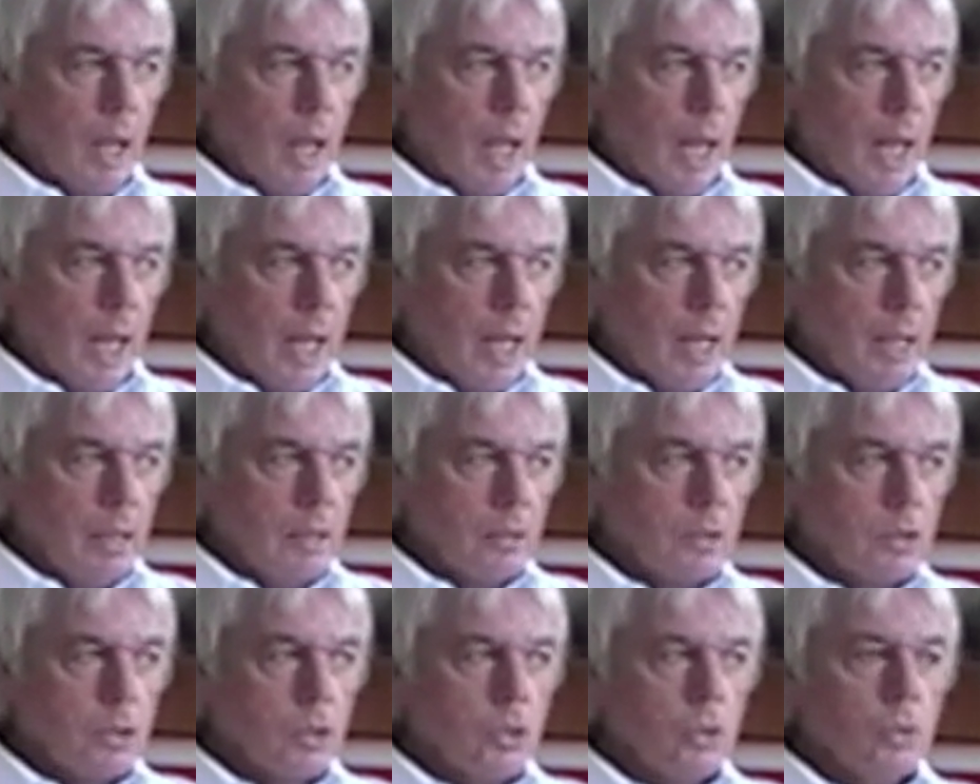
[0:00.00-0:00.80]

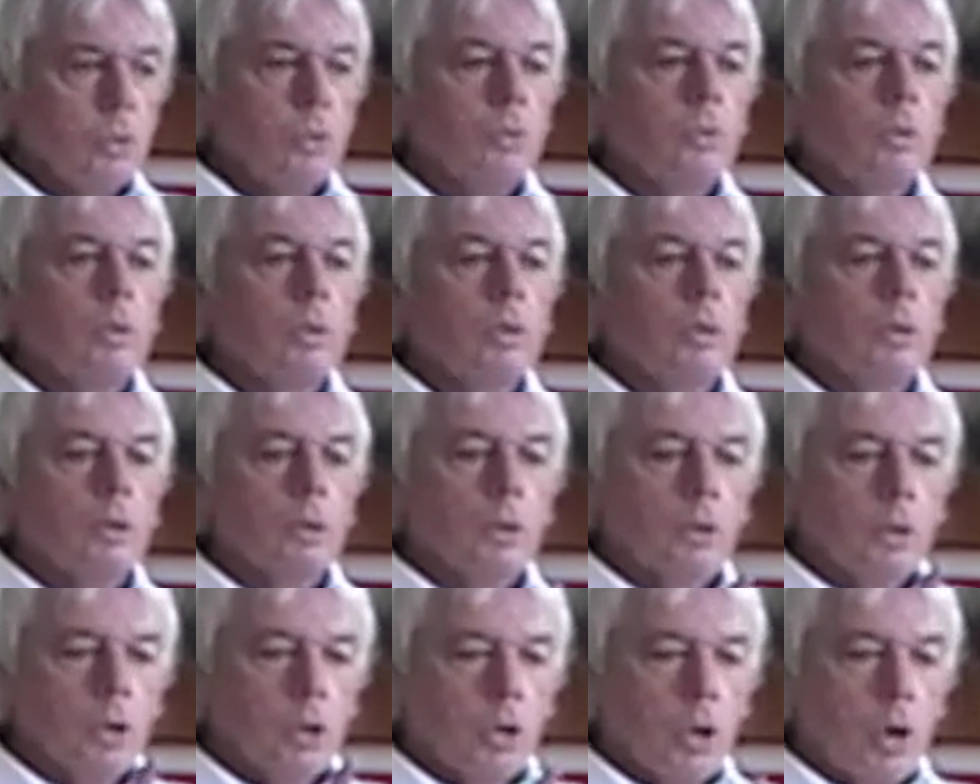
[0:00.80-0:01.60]
to
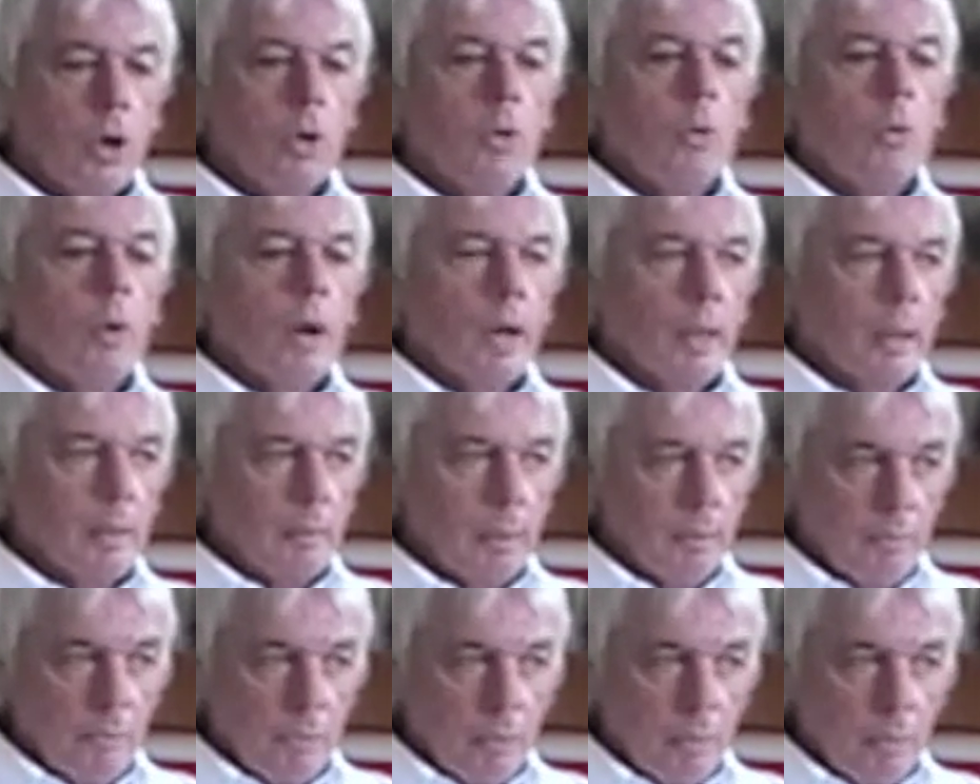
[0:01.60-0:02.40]
go where
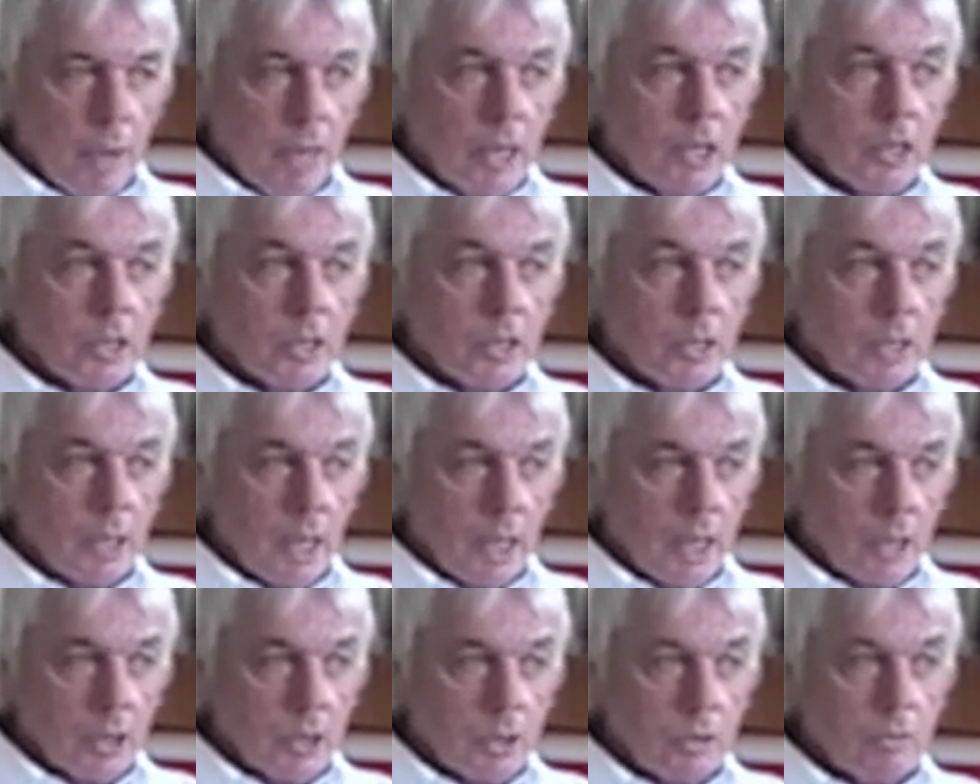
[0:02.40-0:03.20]
the information
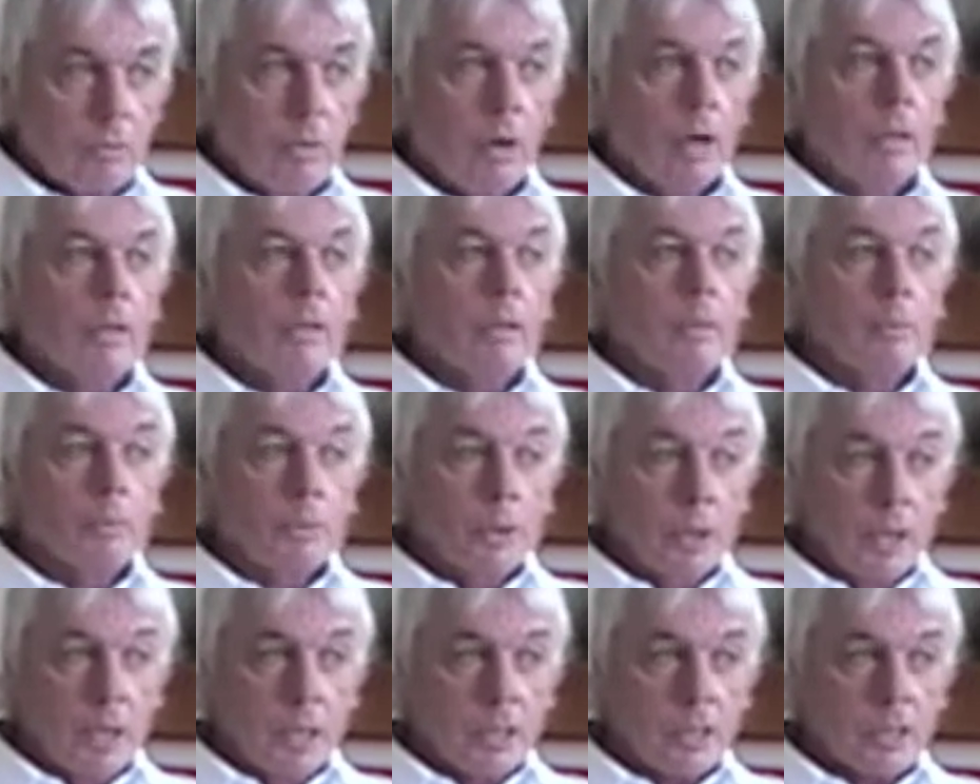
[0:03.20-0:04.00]
takes you rather than
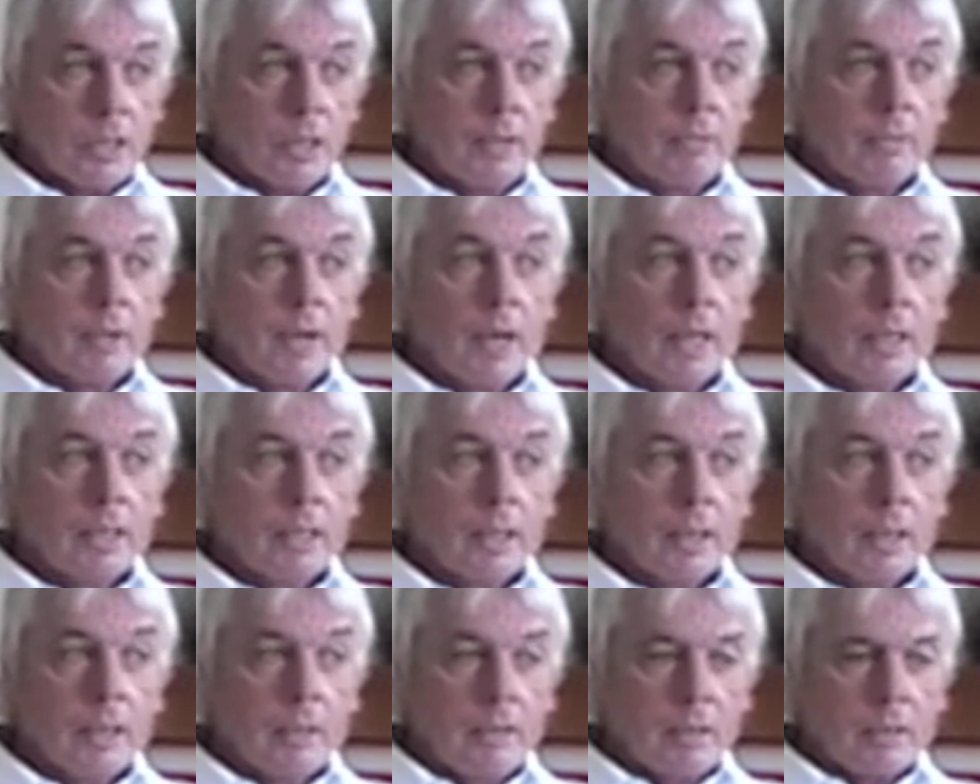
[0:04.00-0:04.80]
preconceived
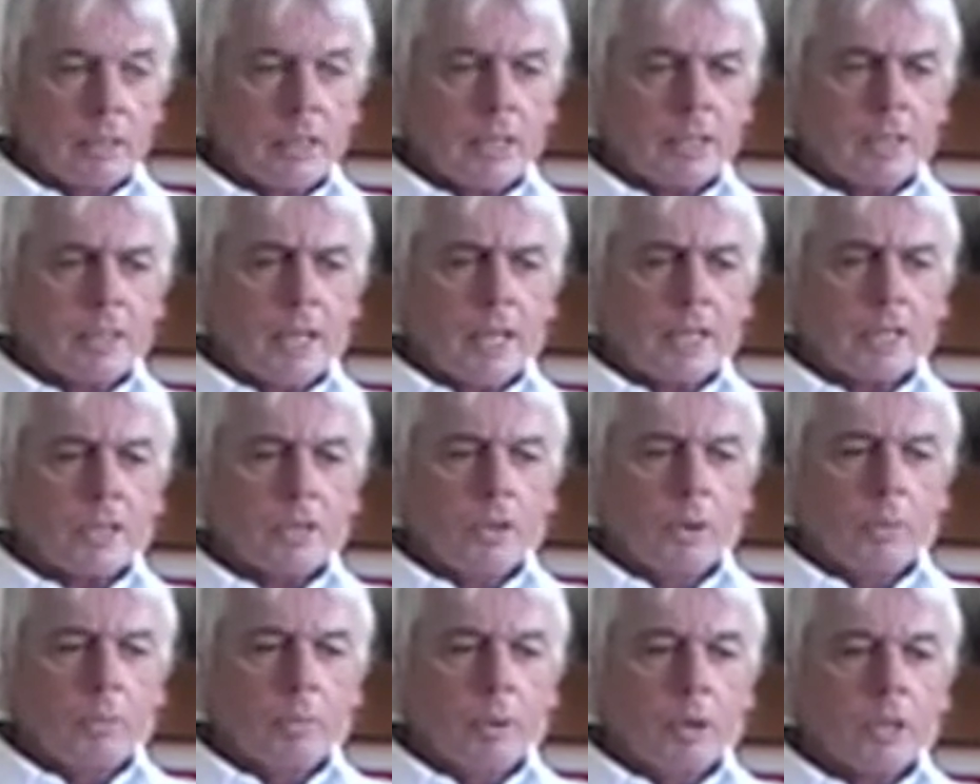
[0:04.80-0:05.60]
idea that says that's
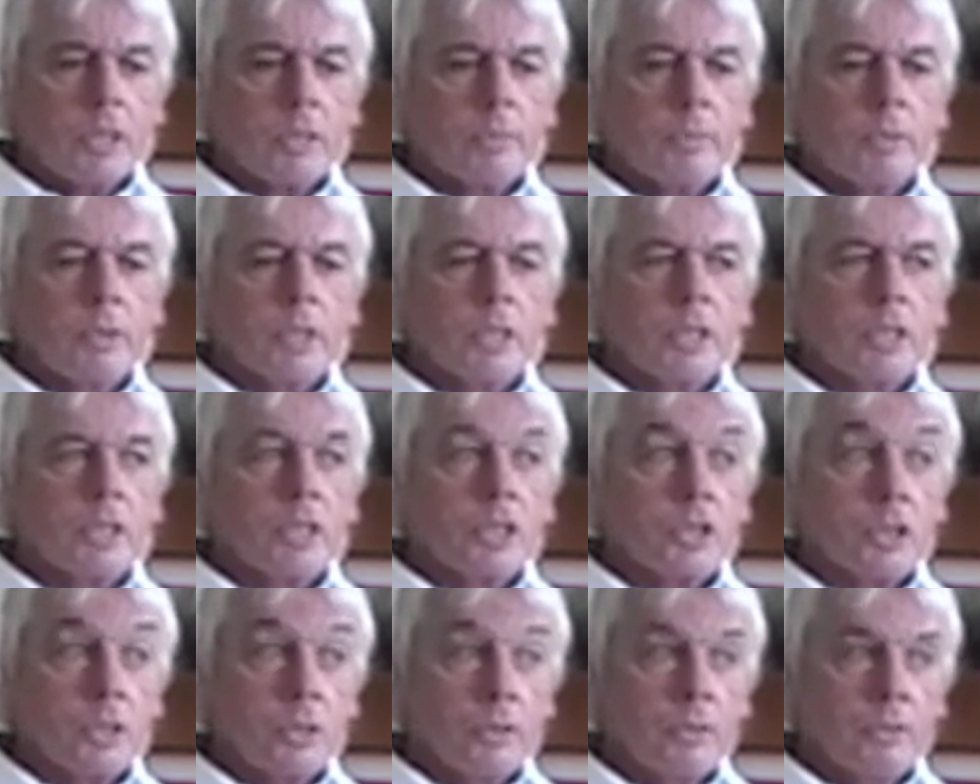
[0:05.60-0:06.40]
not possible because
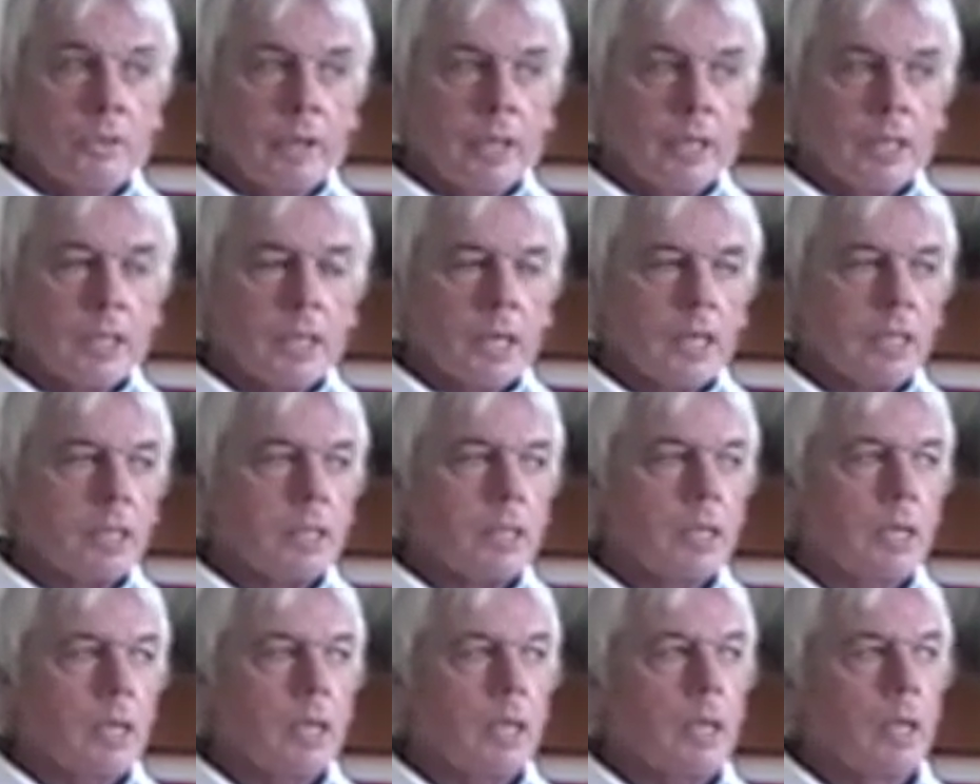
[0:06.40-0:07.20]
it's too
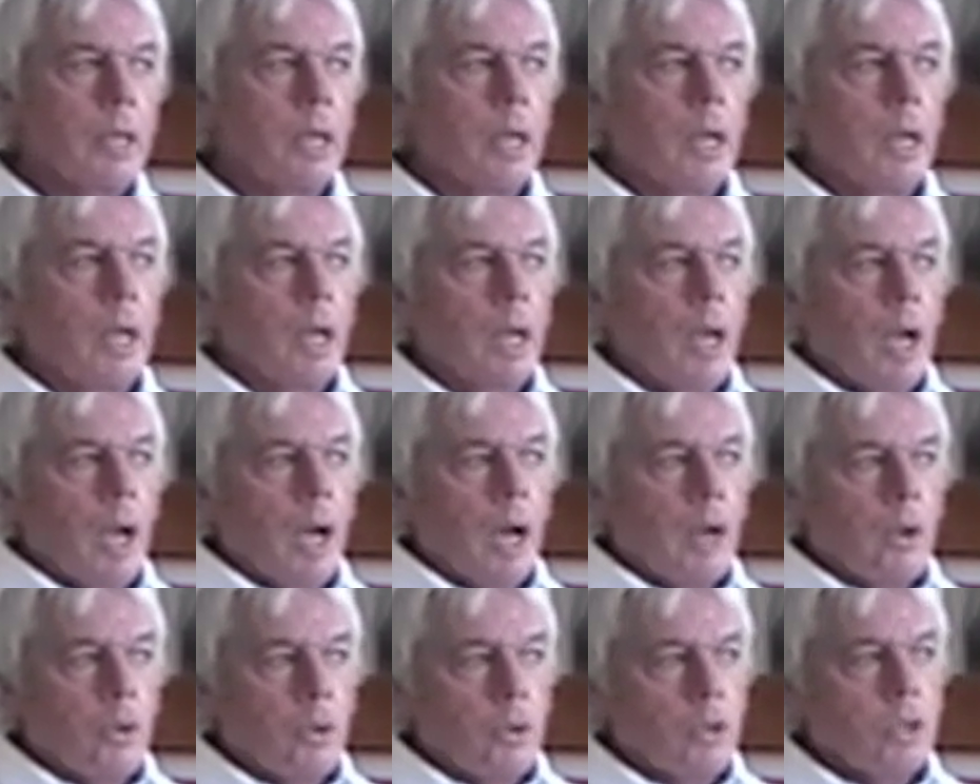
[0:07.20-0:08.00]
fantastic.
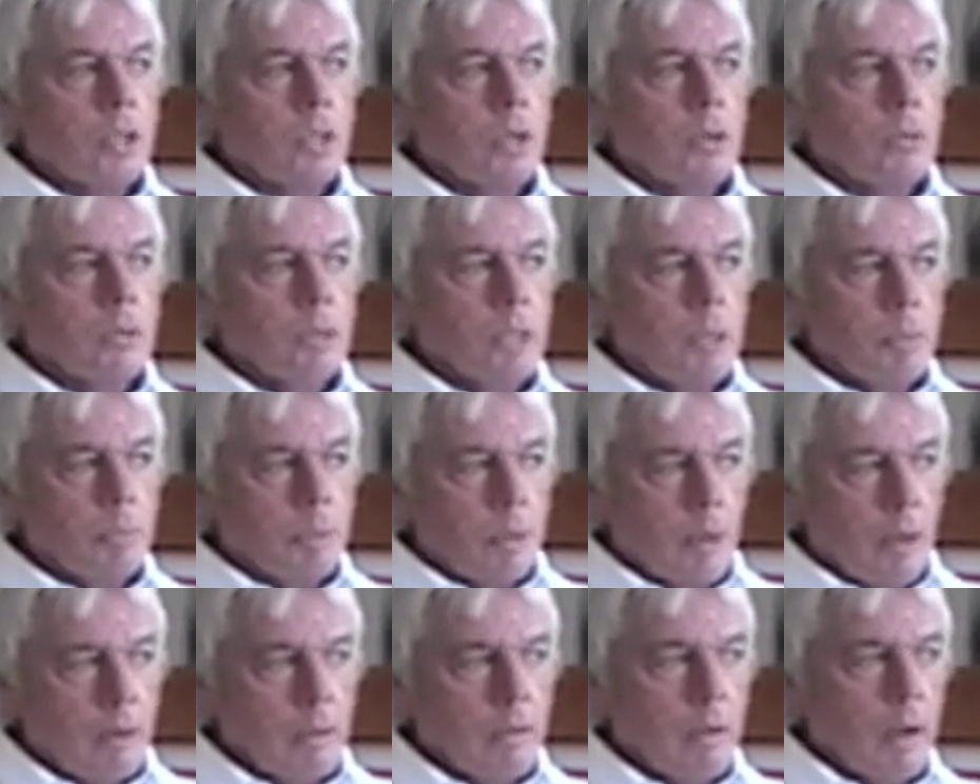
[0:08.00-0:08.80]
And also
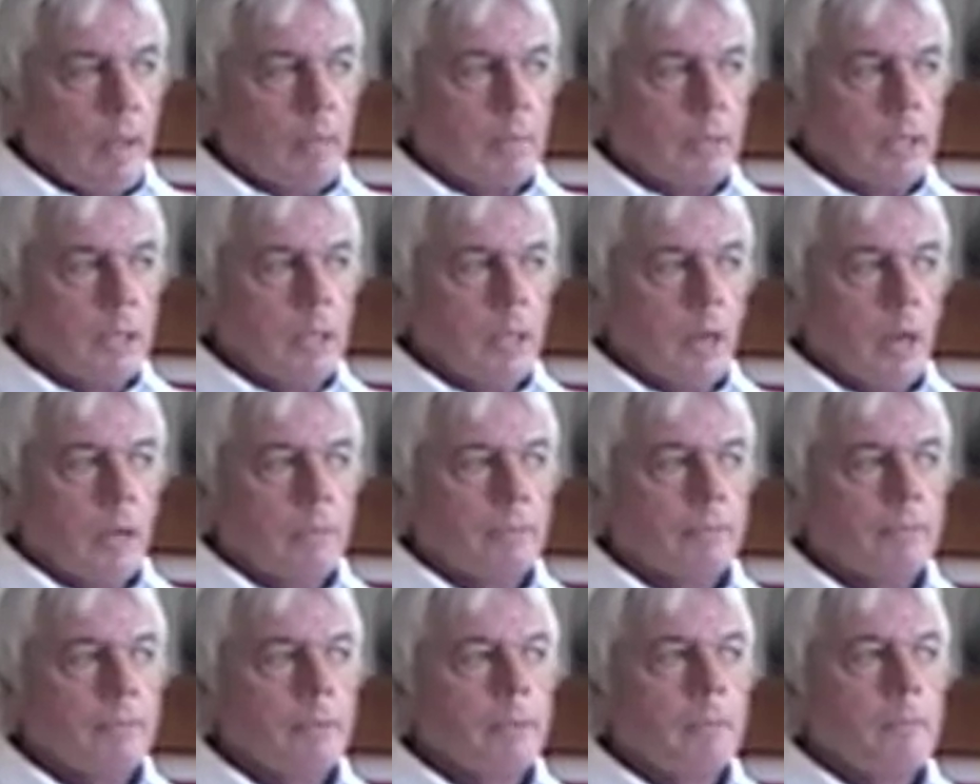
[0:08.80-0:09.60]
deprogrammed
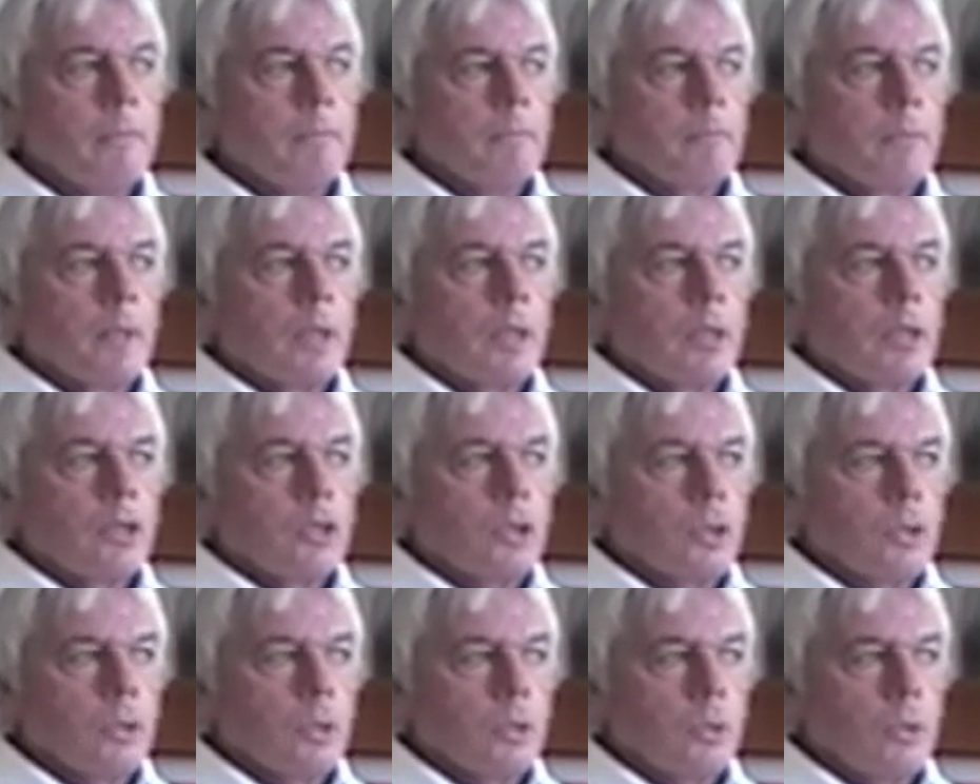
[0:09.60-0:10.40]
enough
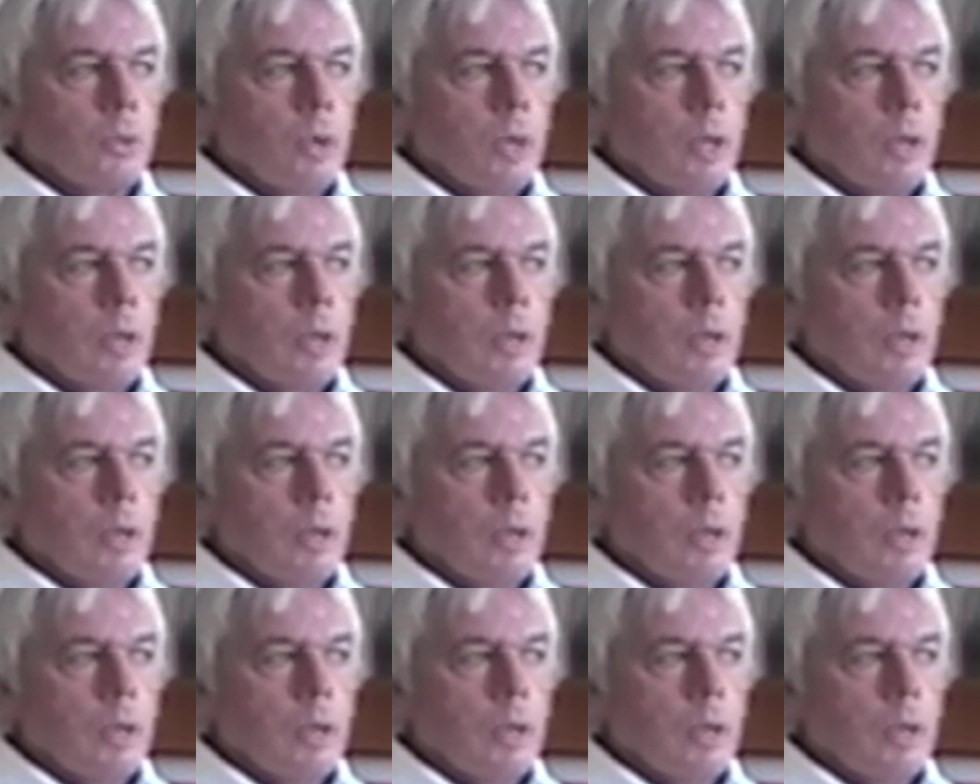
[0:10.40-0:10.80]
to